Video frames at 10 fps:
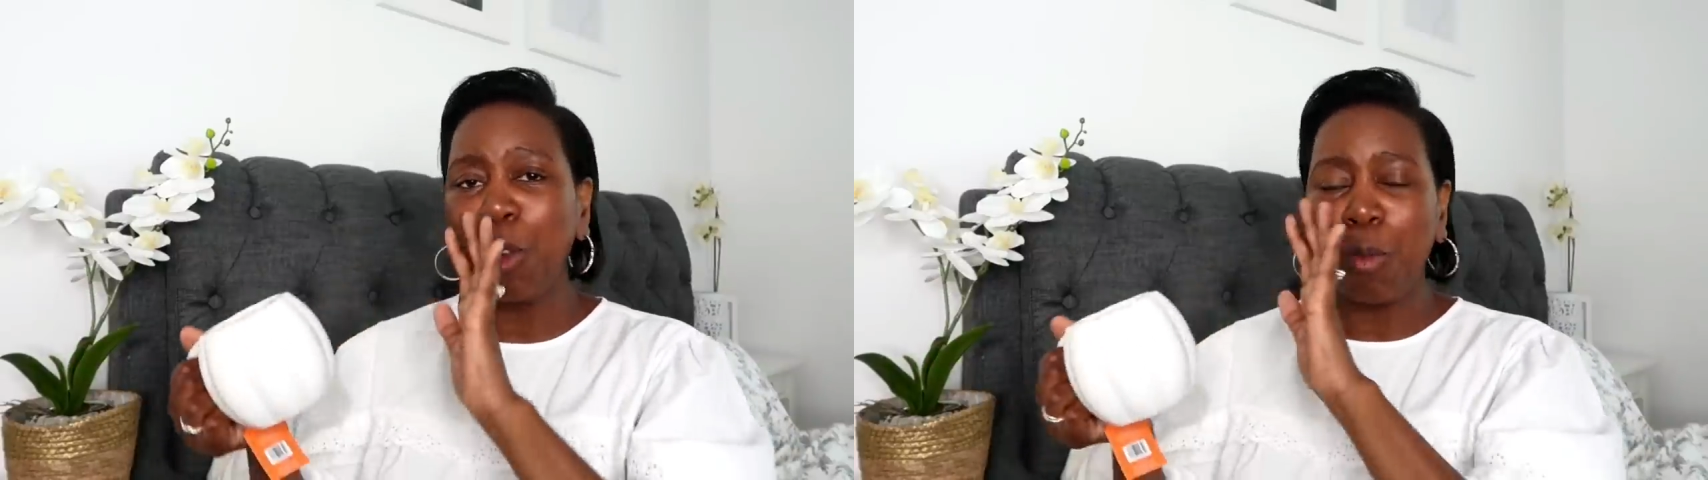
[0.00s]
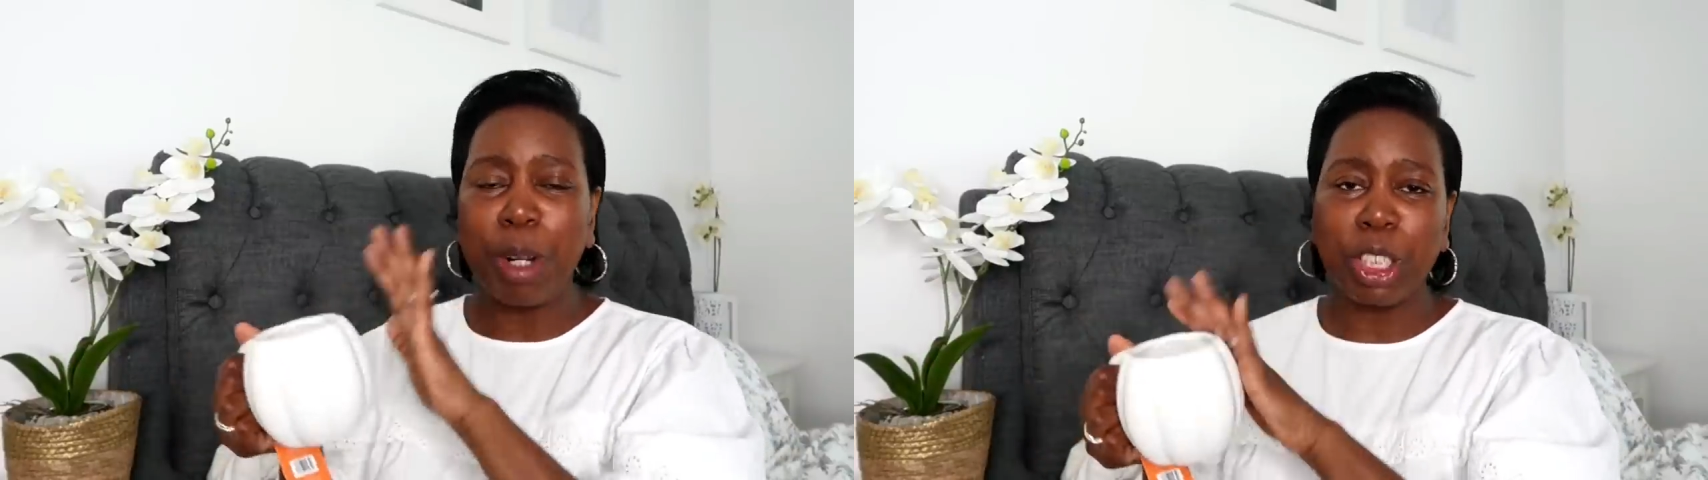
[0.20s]

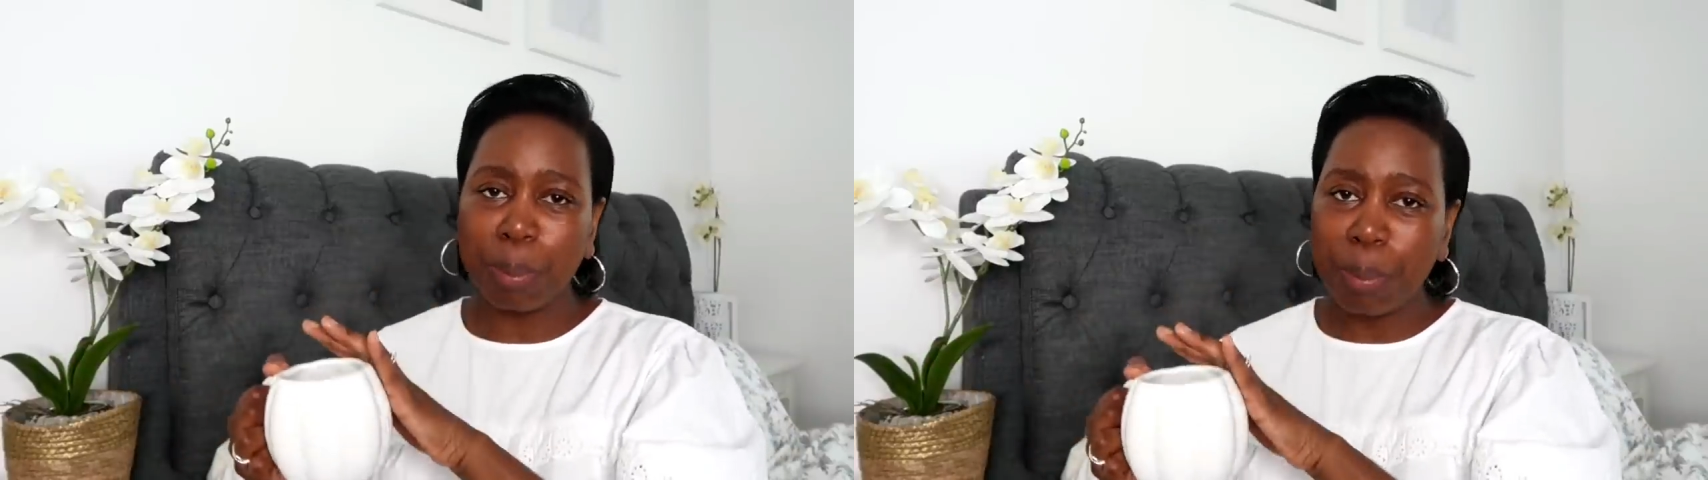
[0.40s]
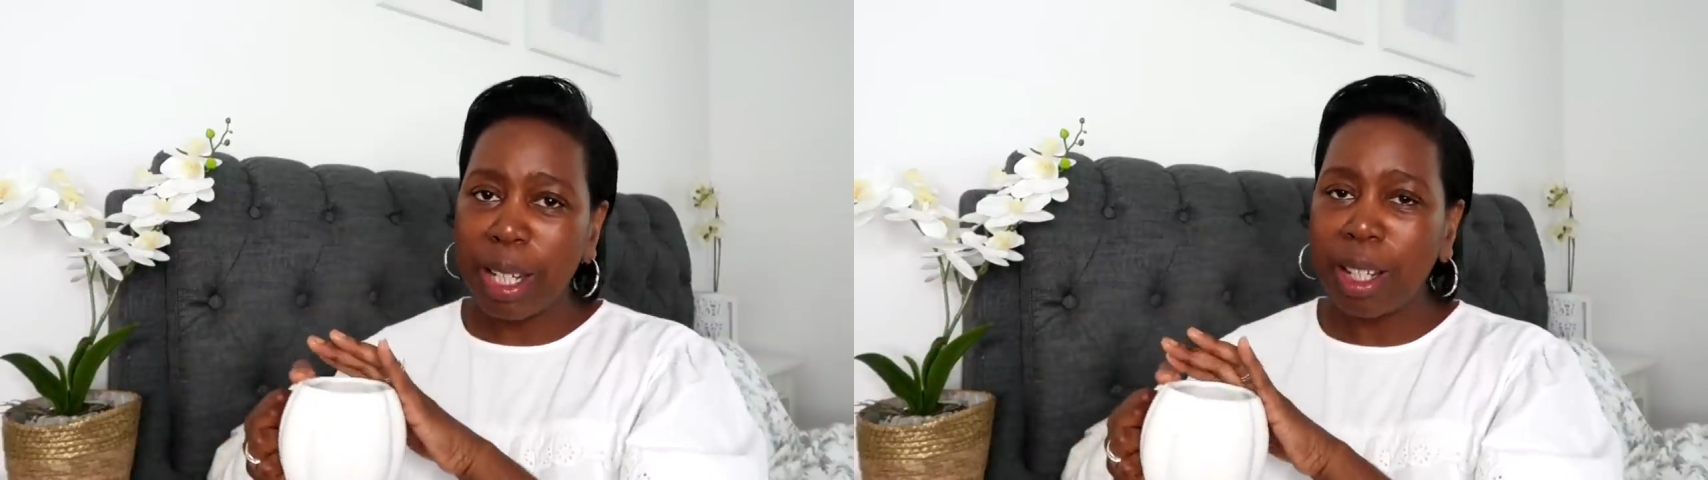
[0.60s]
with
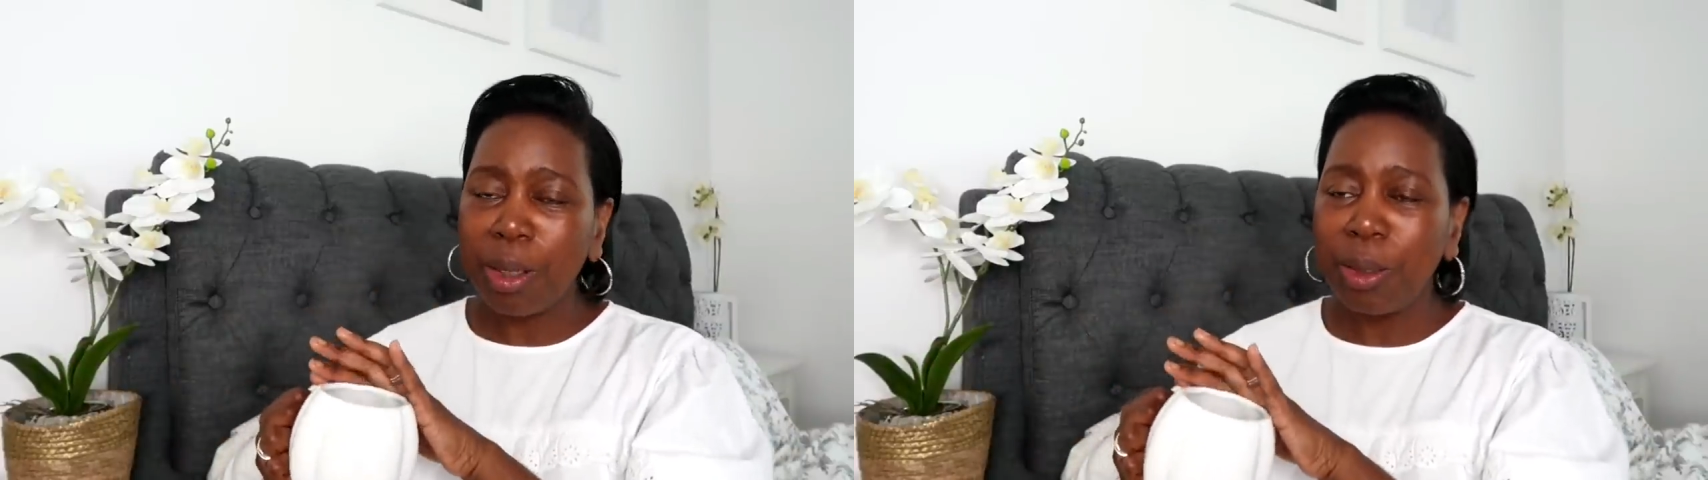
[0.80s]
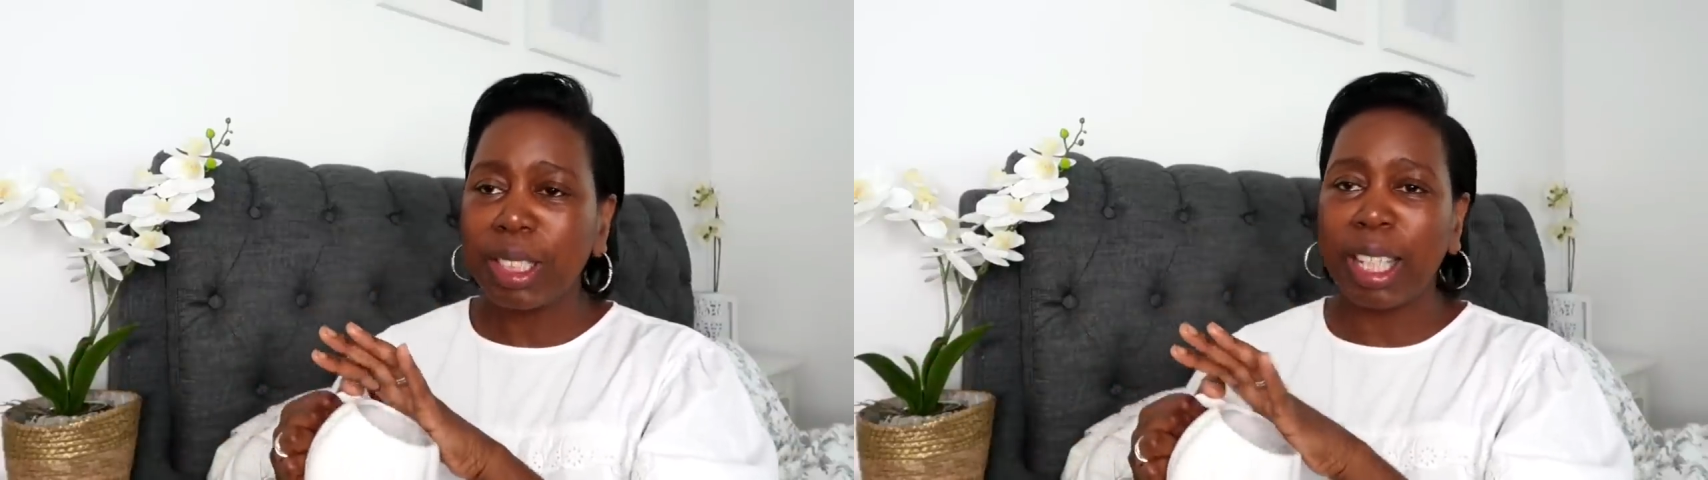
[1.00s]

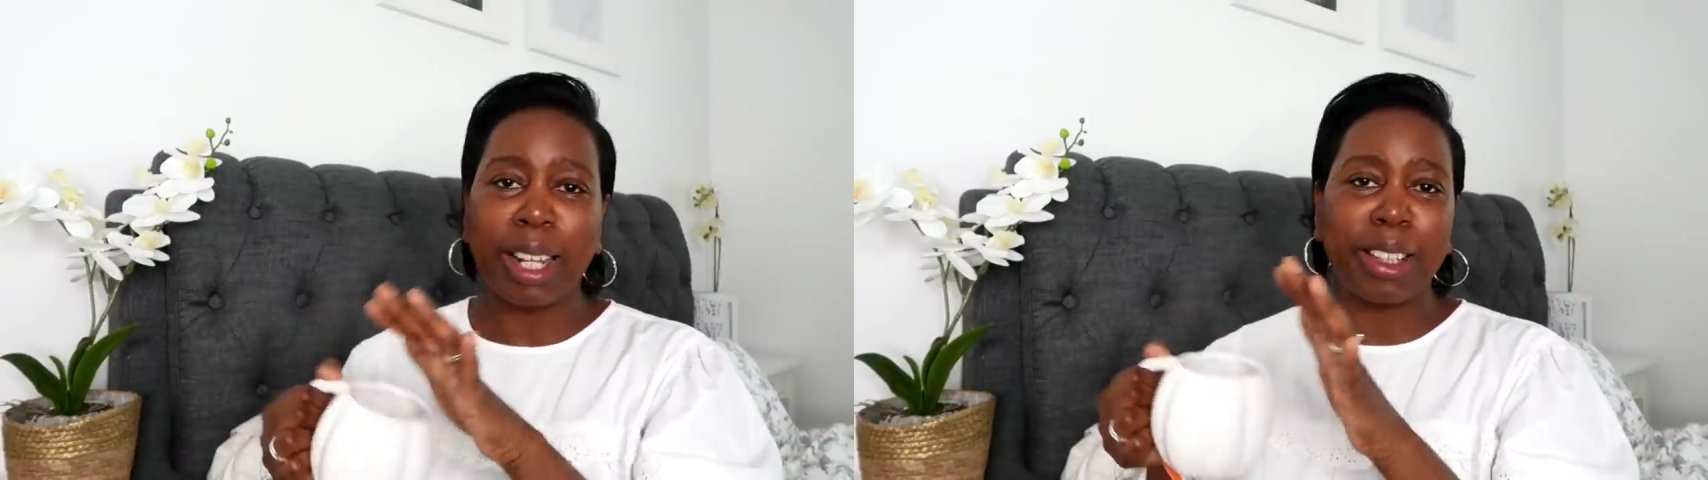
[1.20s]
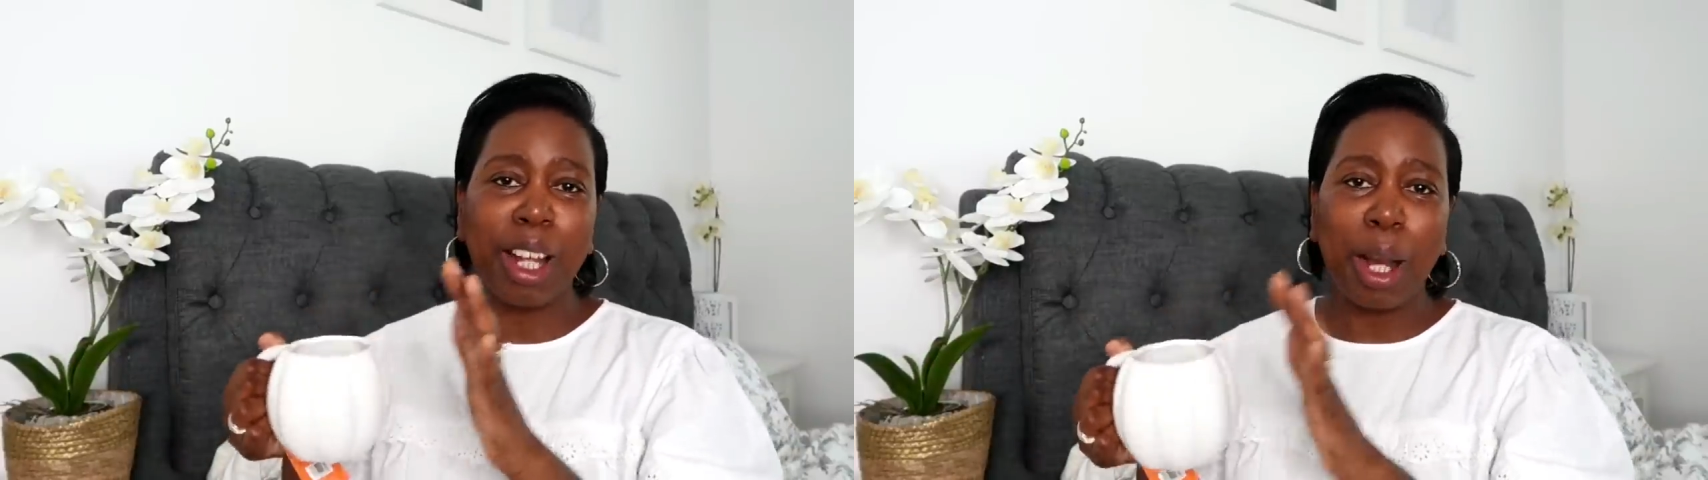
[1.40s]
marshmallows
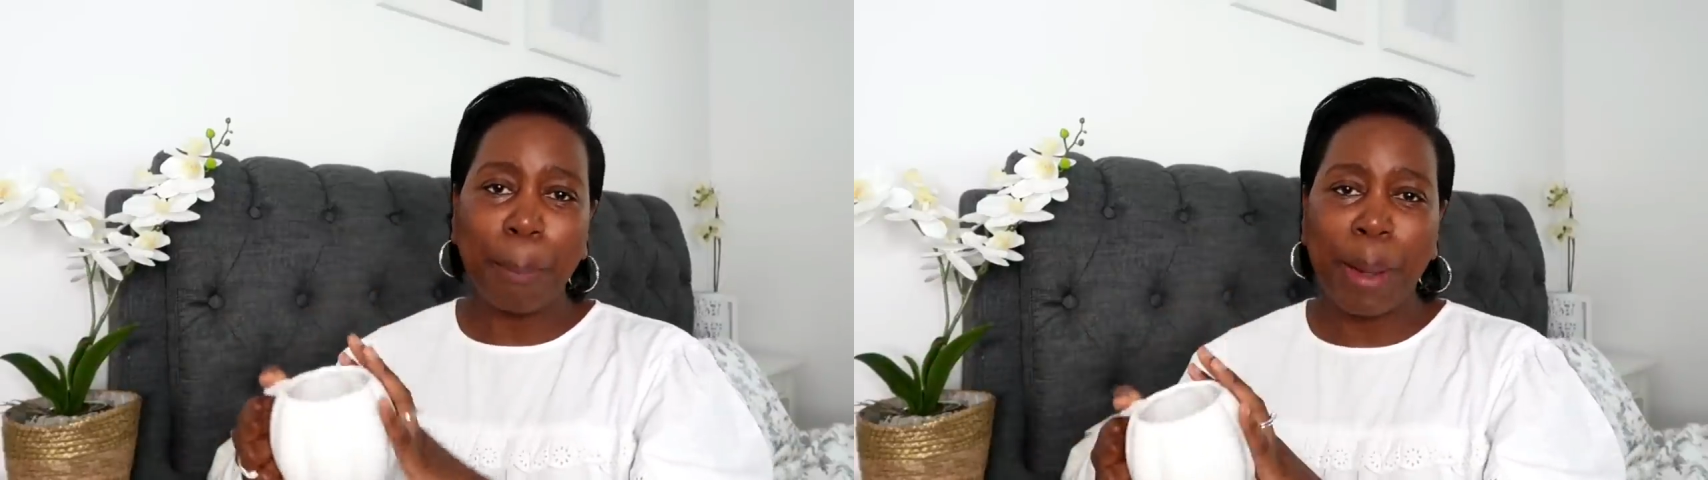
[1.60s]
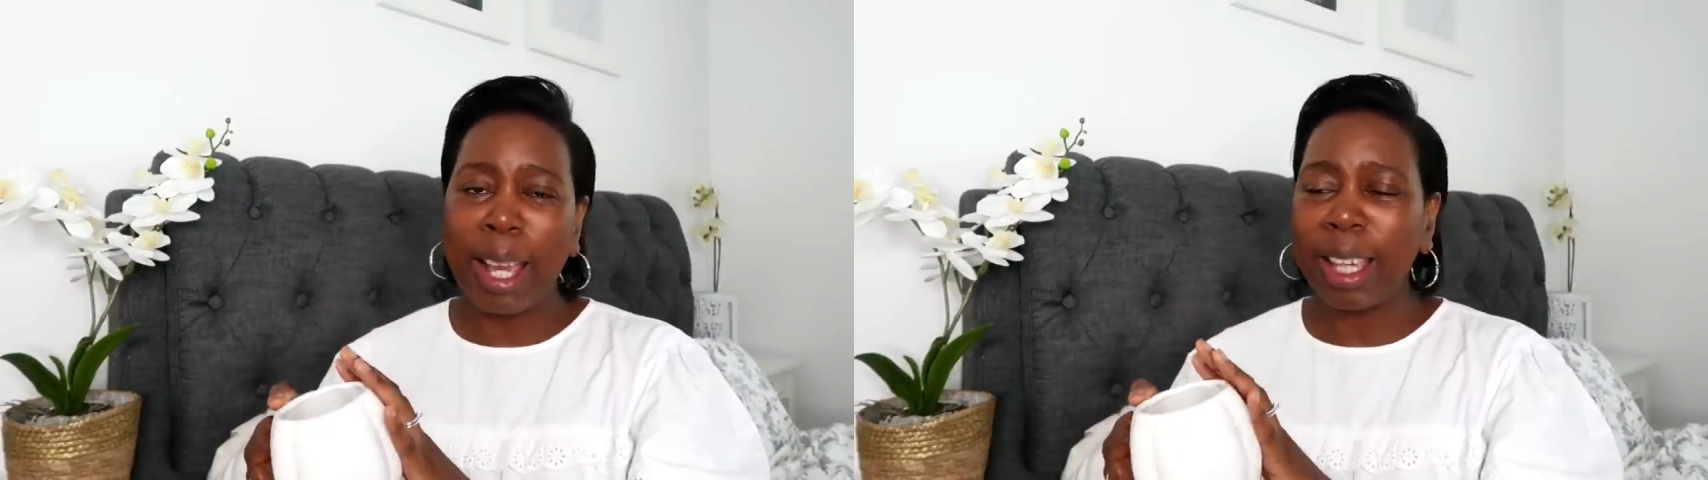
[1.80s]
and
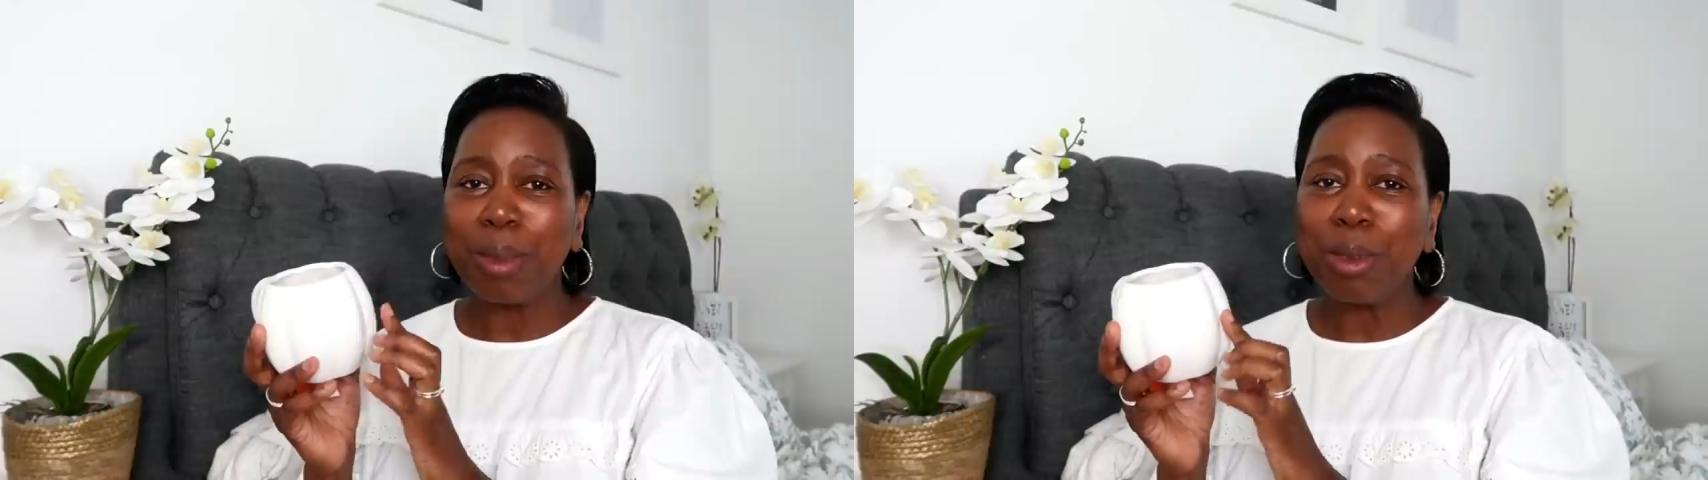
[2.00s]
nutmeg.